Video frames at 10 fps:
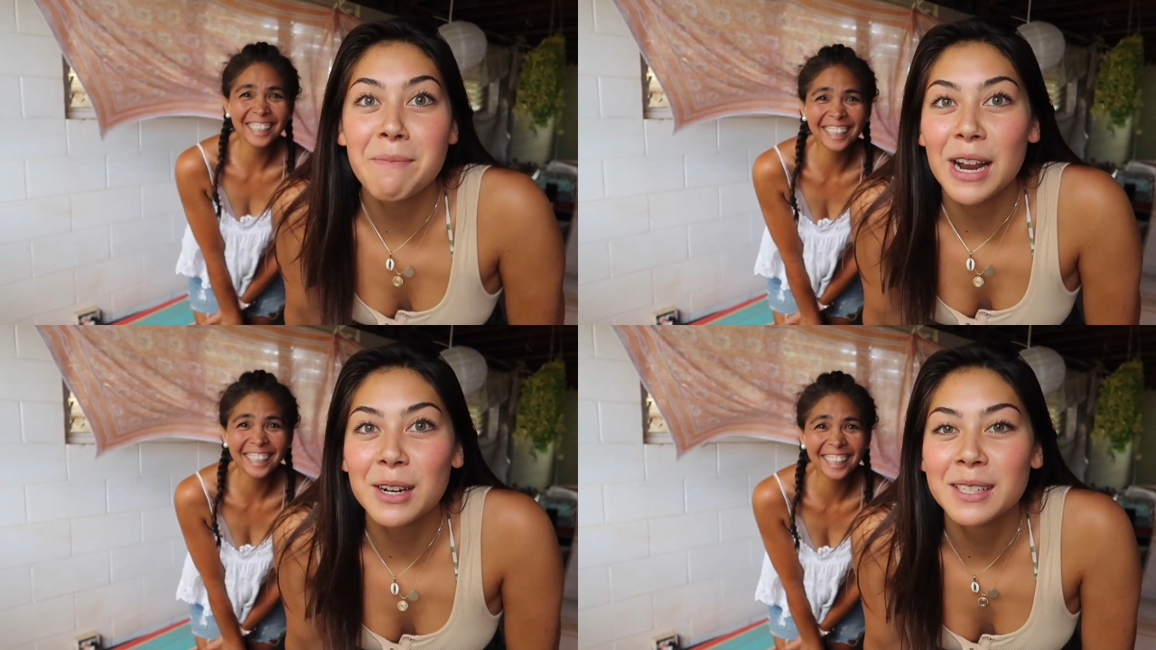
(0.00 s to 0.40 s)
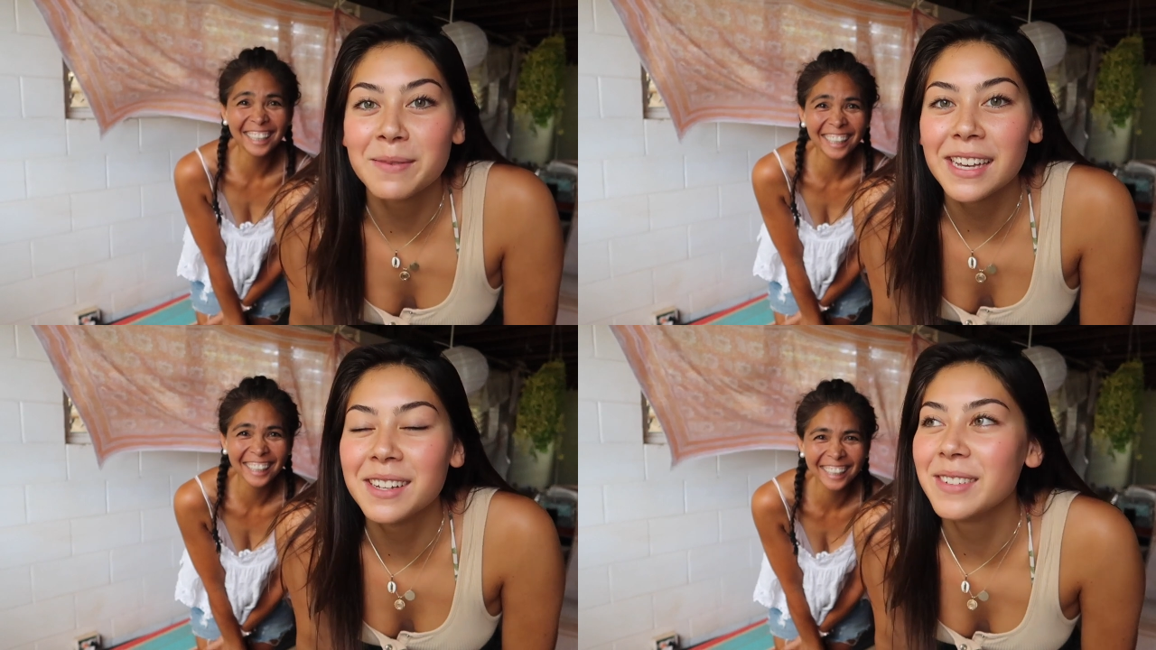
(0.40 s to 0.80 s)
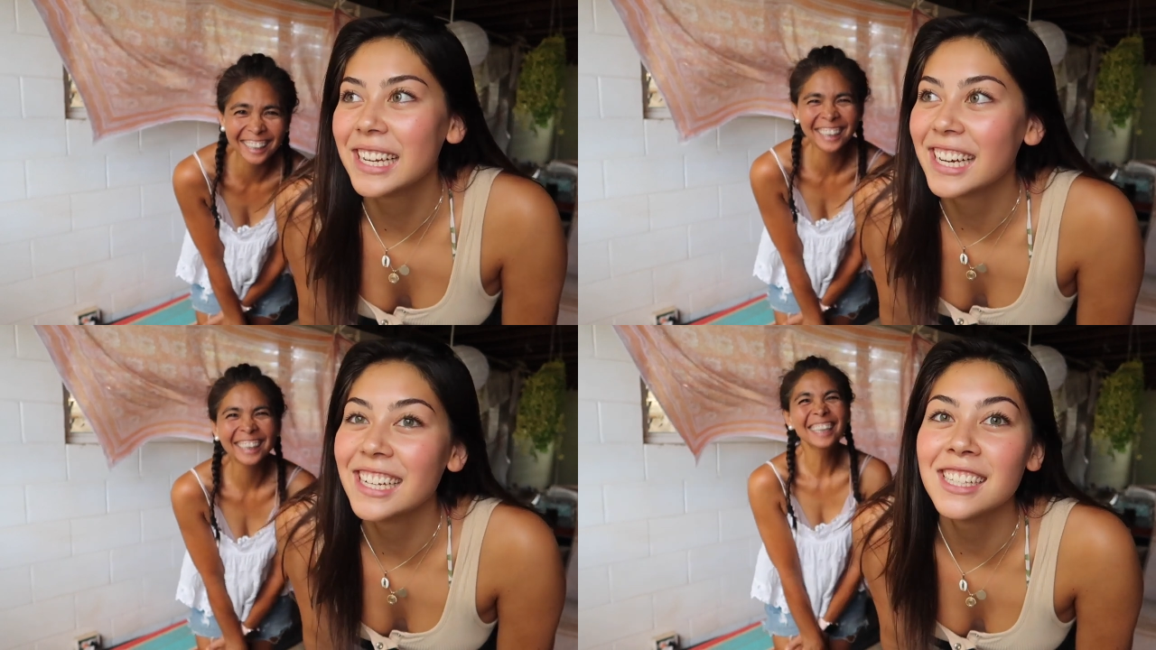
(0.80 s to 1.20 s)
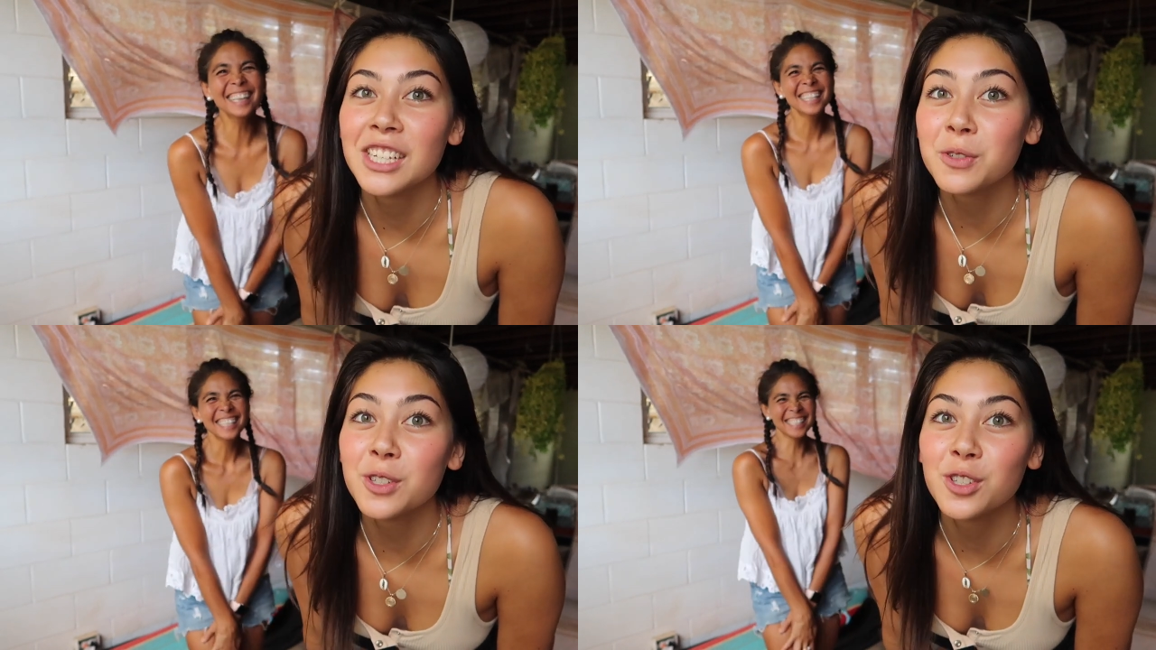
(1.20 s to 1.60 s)
Speaker 1: embarrassment because
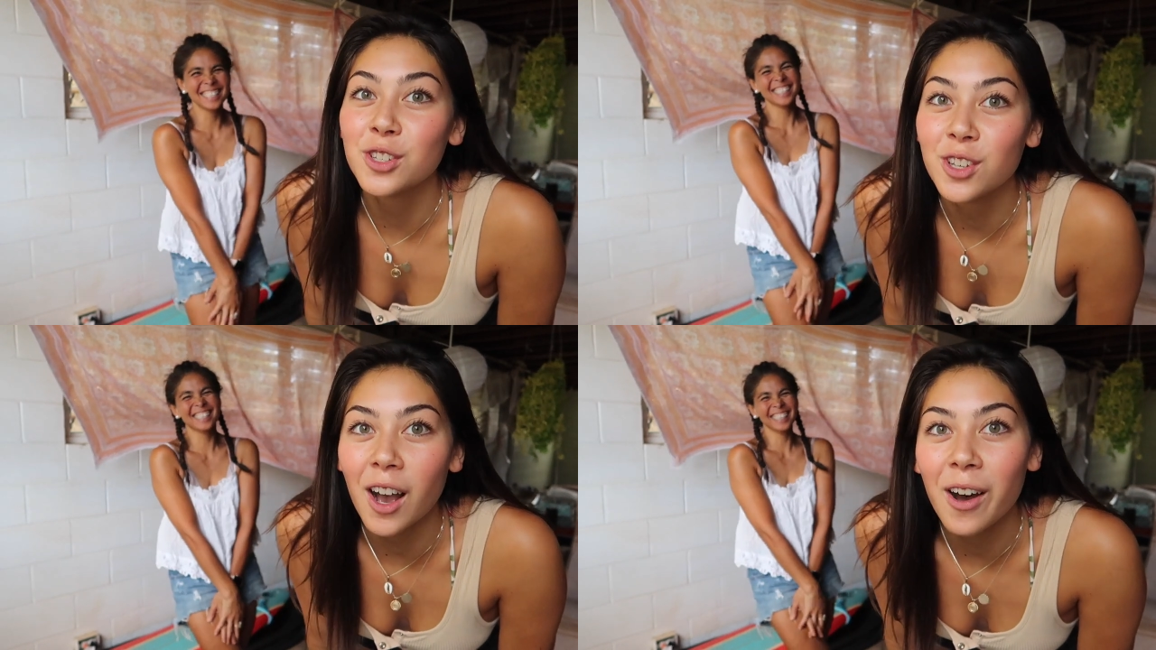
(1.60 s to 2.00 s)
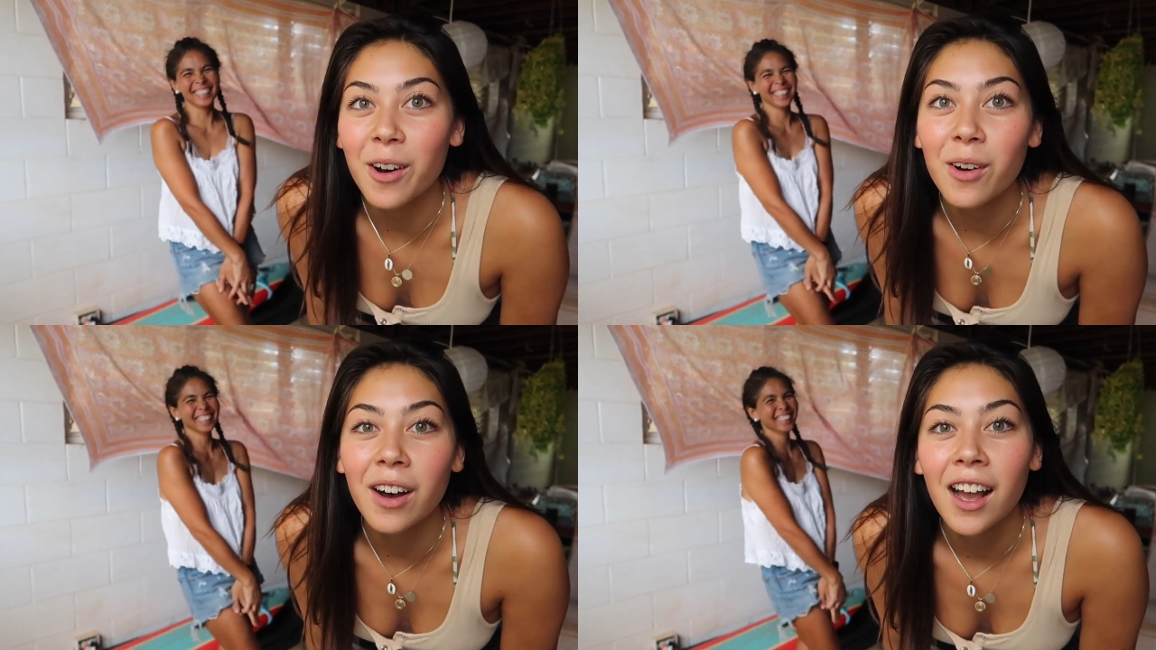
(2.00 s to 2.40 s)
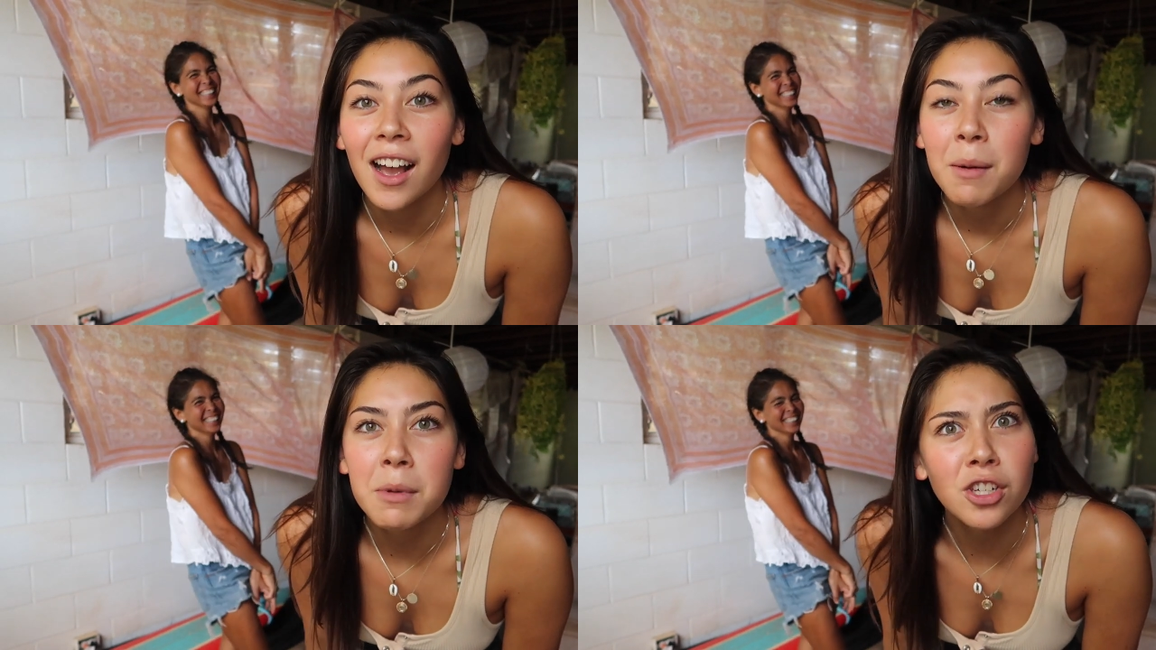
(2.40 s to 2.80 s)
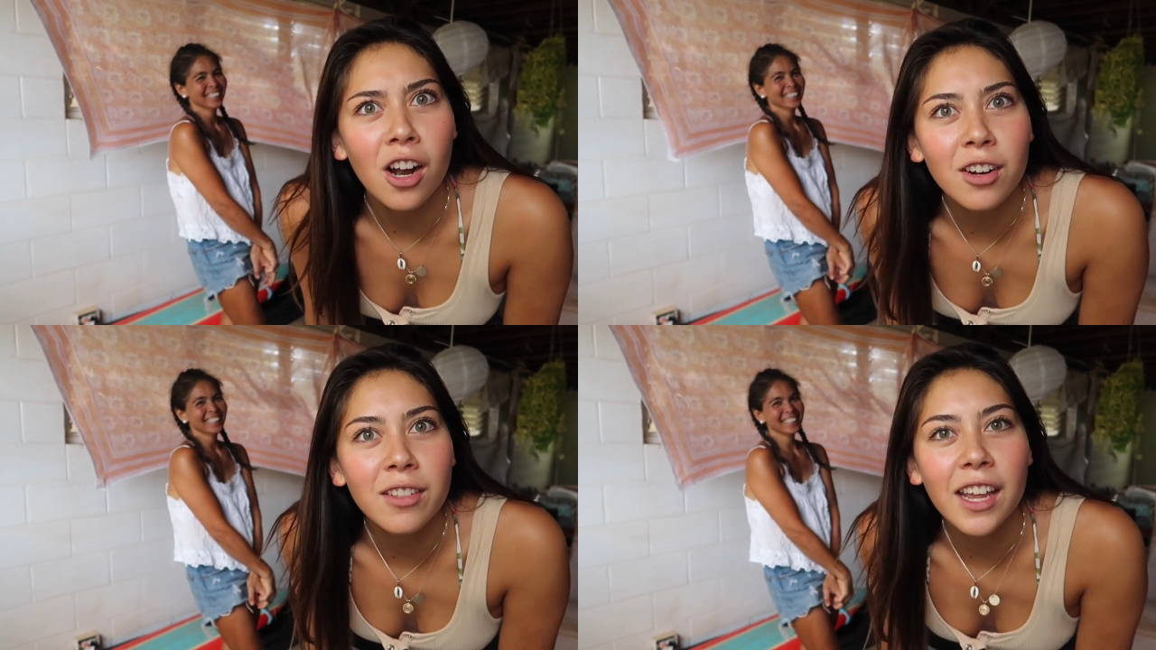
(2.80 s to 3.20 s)
this is so much
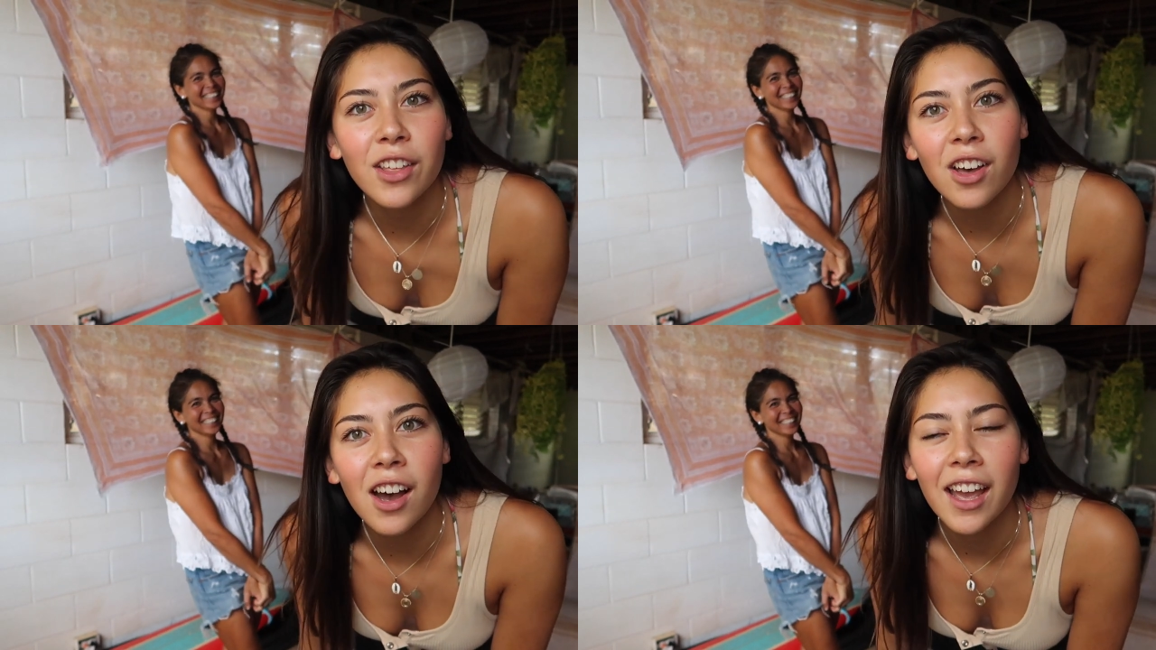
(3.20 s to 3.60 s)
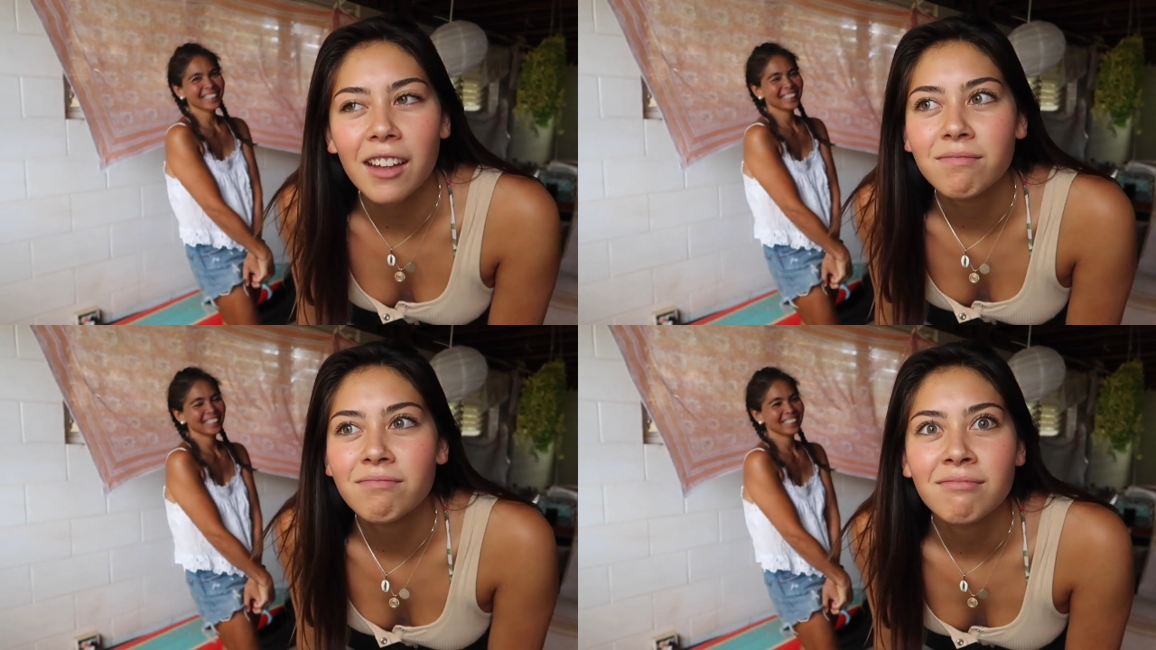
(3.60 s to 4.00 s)
harder than I thought.